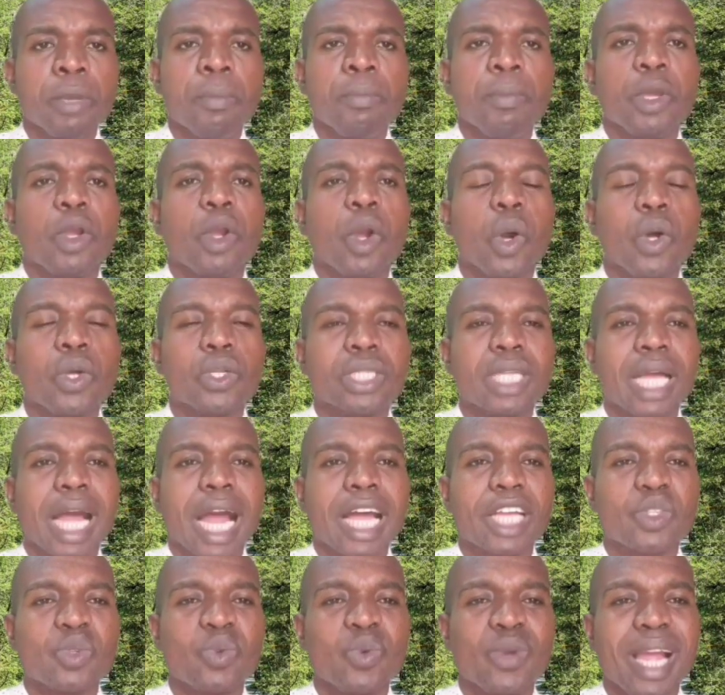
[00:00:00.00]
Because
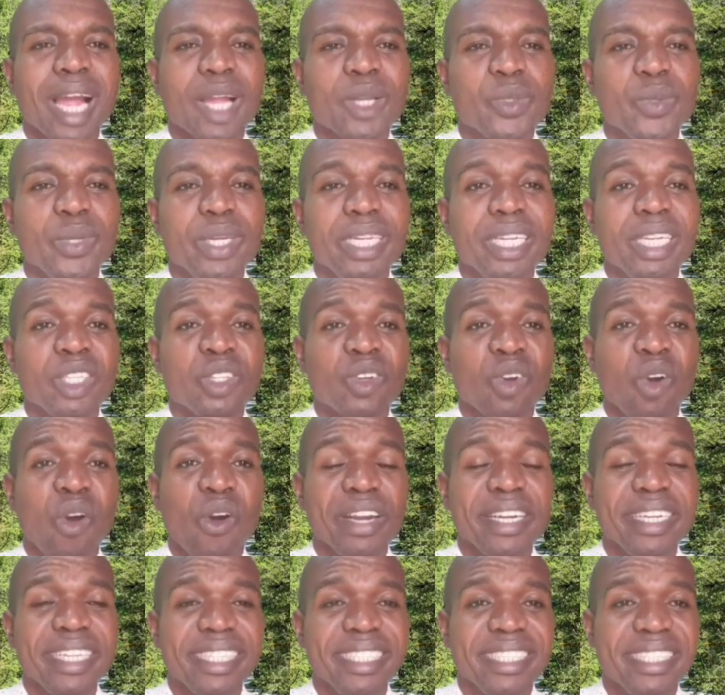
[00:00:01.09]
as we are doing it
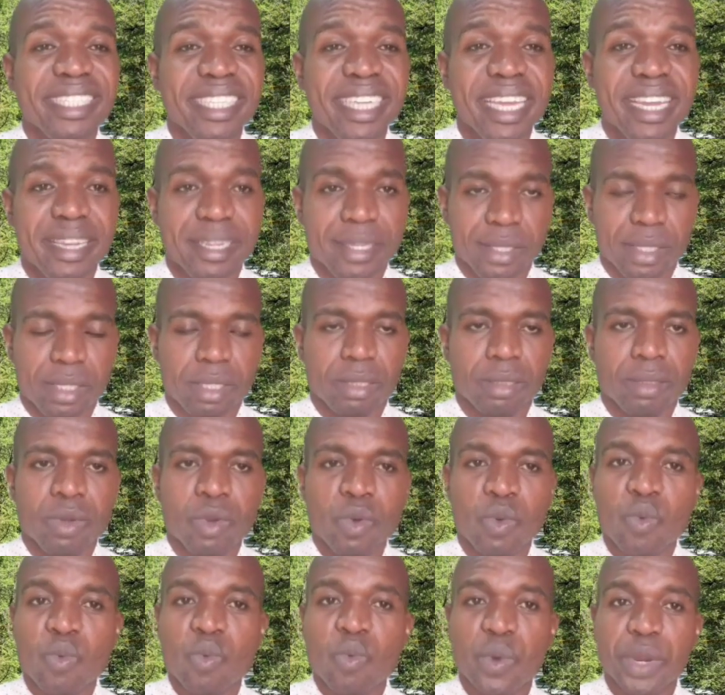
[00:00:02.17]
all these years,
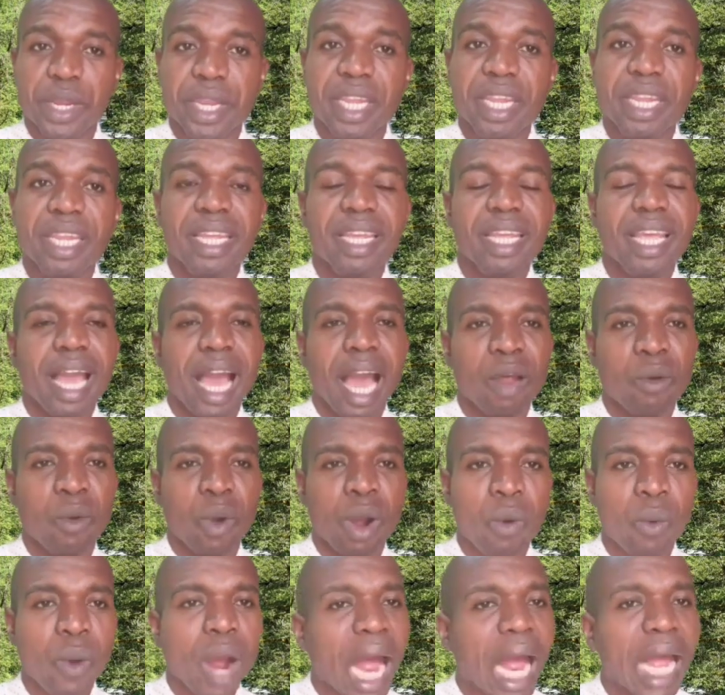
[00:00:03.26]
we,
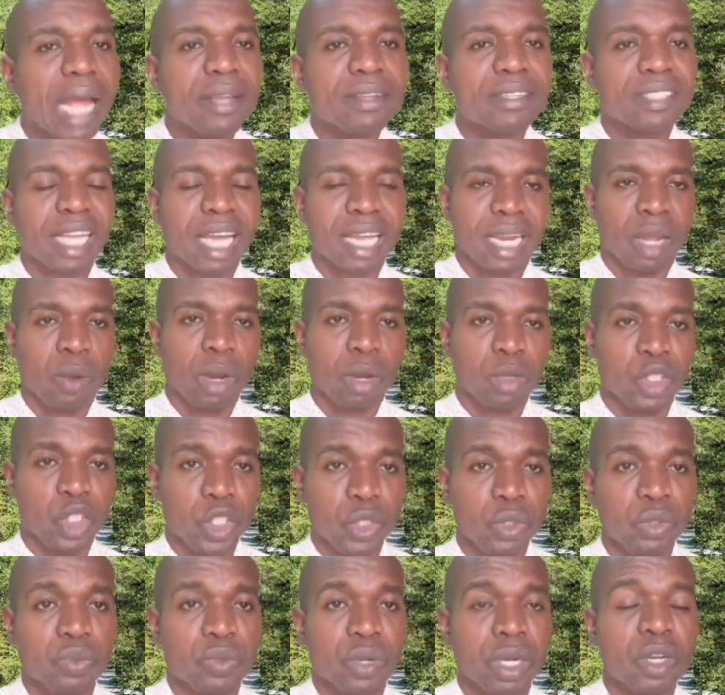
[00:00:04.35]
our wives and our
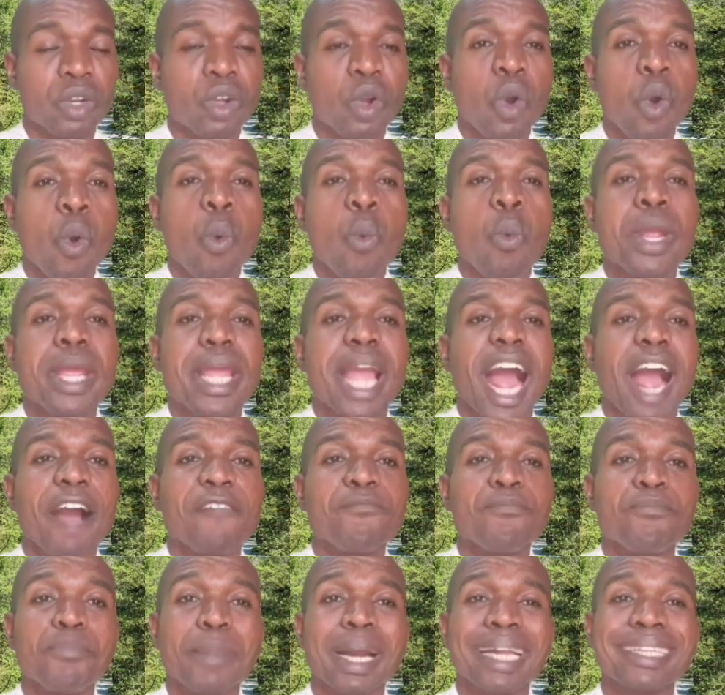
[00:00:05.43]
children, we have
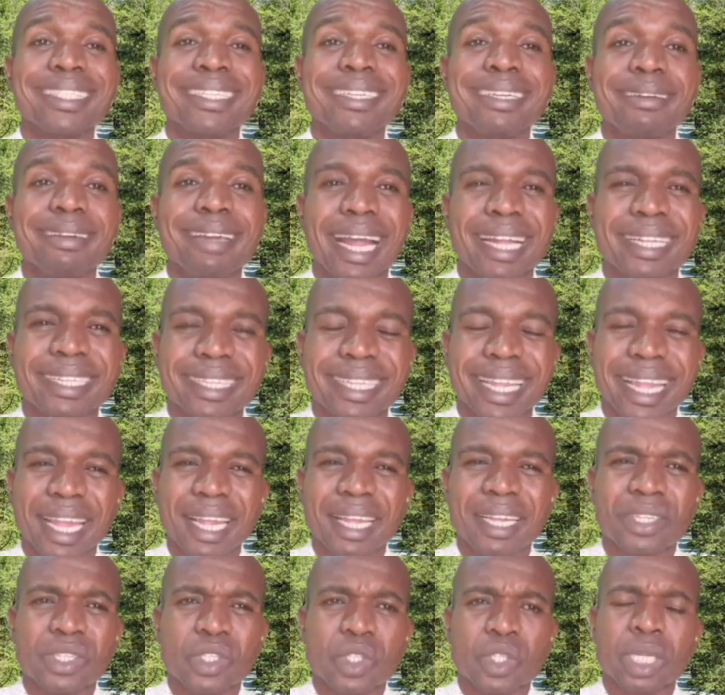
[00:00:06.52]
material
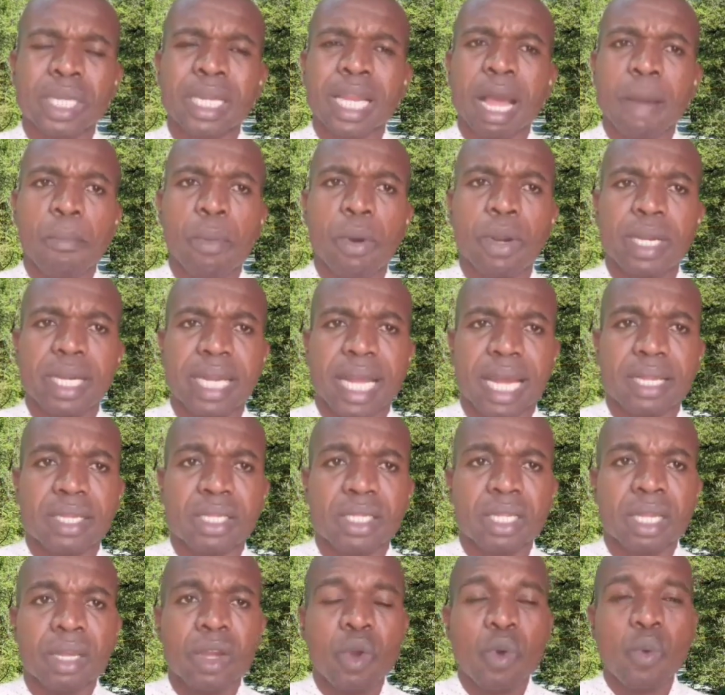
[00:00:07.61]
things in
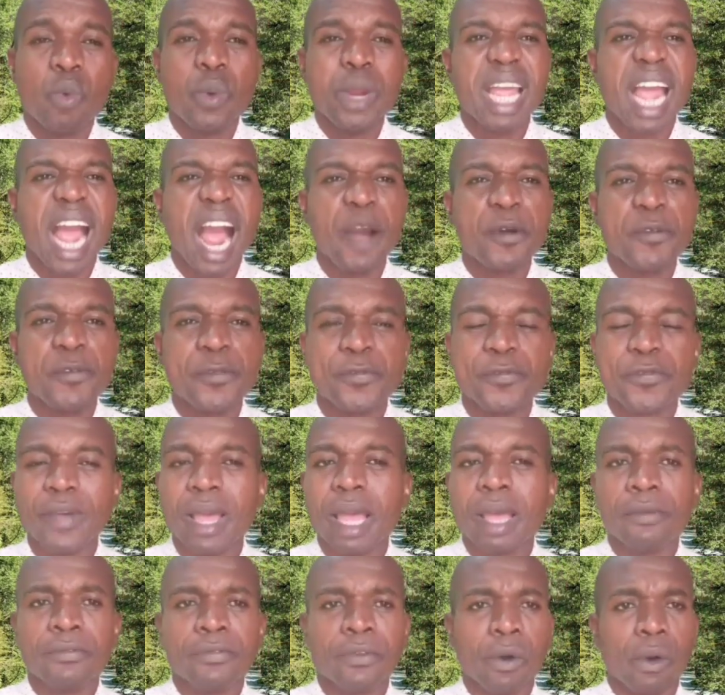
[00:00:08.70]
abundance. We have
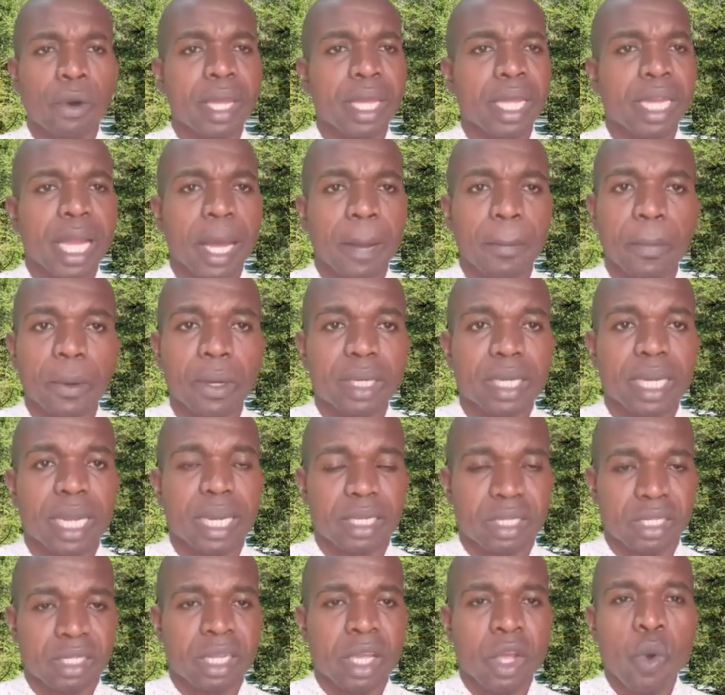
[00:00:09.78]
favor in
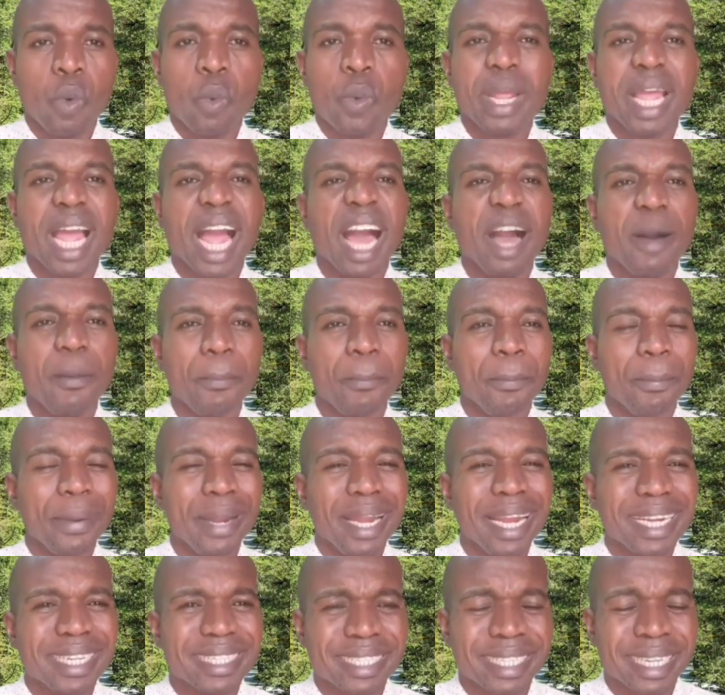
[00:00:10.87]
abundance. We have
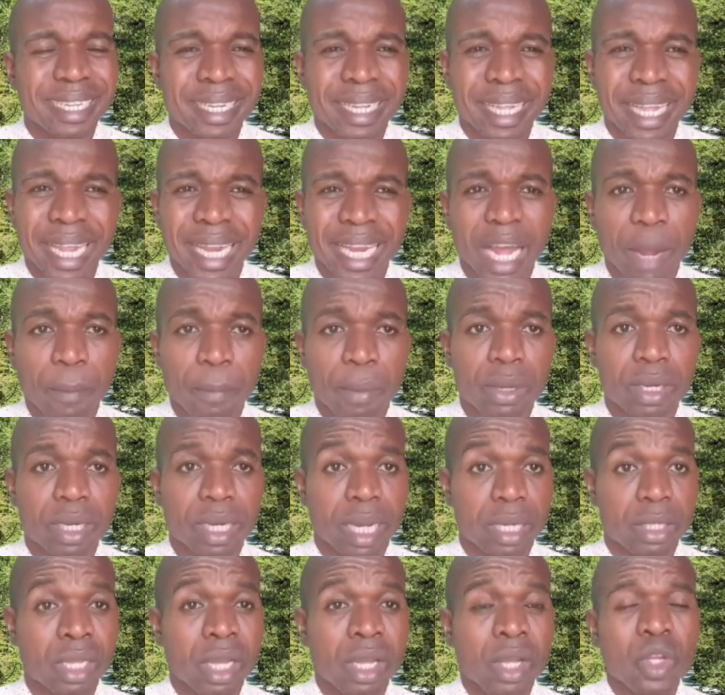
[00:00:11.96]
blessing in
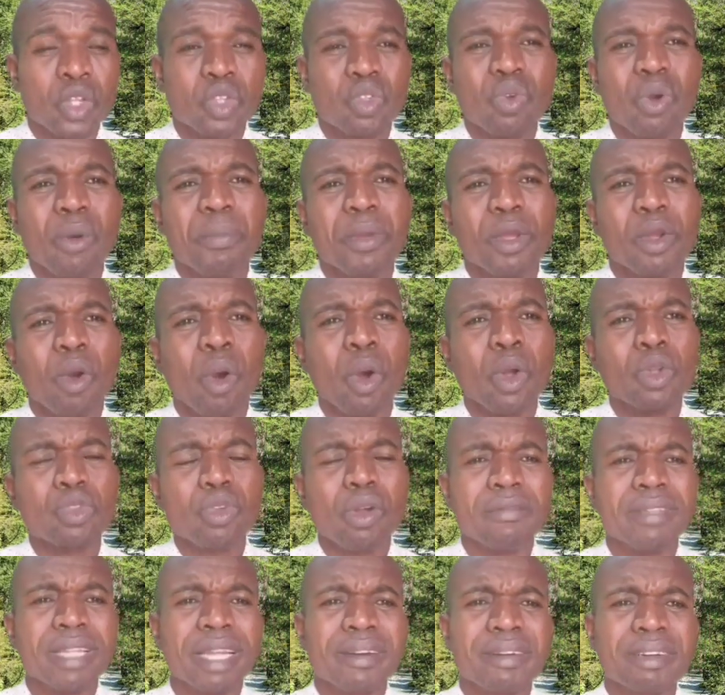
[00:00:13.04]
abundance. So because
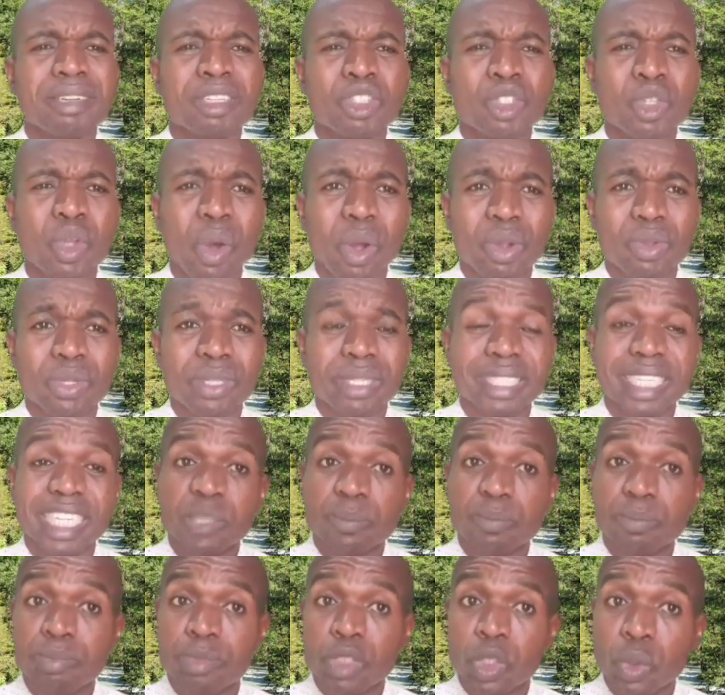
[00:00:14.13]
of the result
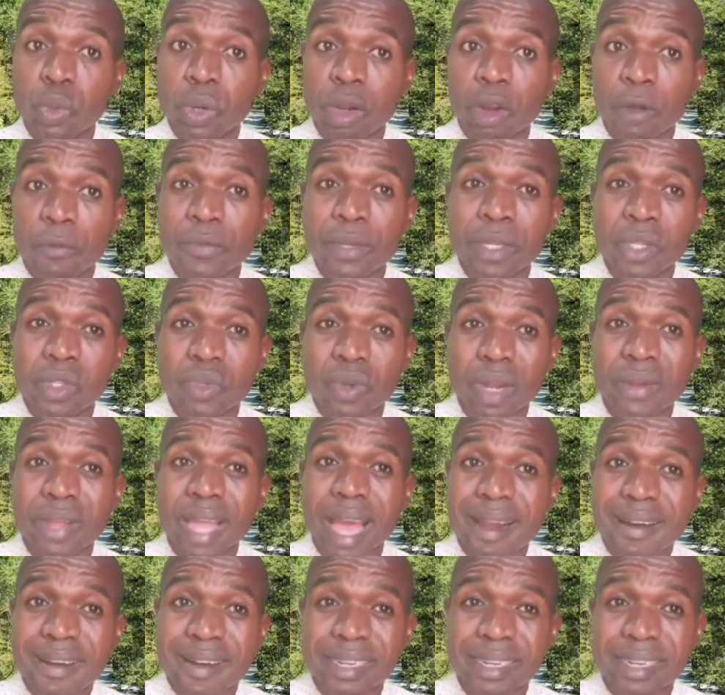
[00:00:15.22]
these children of Israel are